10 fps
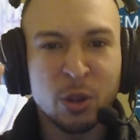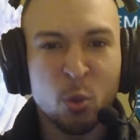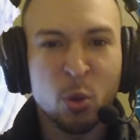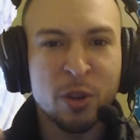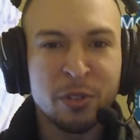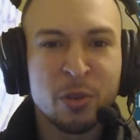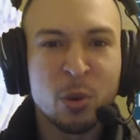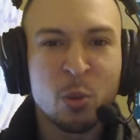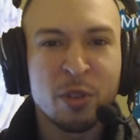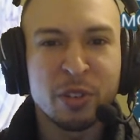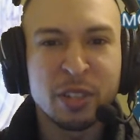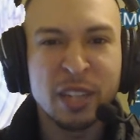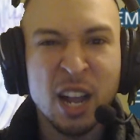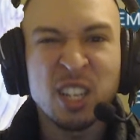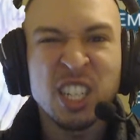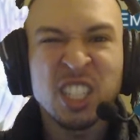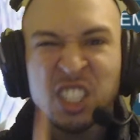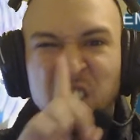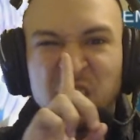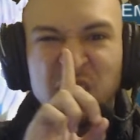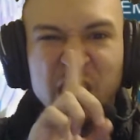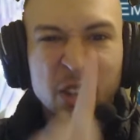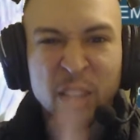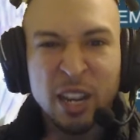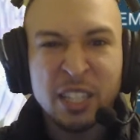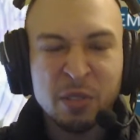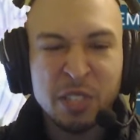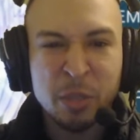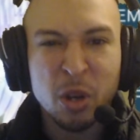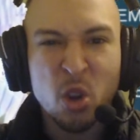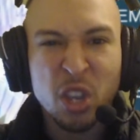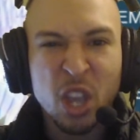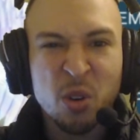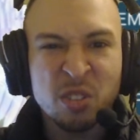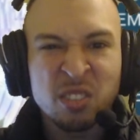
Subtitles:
one foot down, like you guys ever see Pinocchio?